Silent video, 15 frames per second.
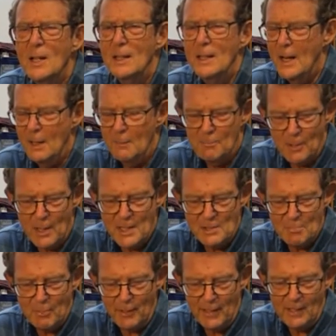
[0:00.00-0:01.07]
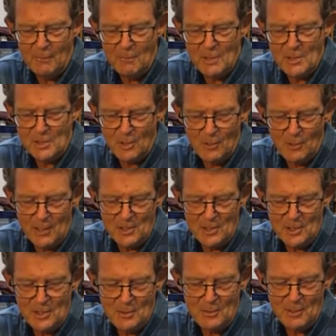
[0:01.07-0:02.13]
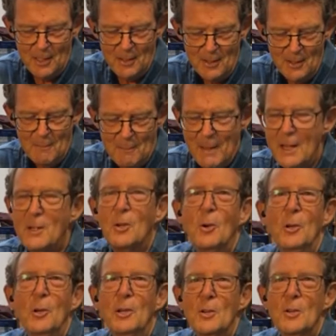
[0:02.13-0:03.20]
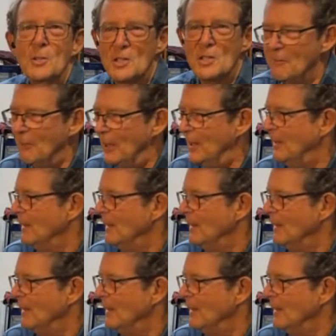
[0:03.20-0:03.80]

letterpress printing was going to make good use of it.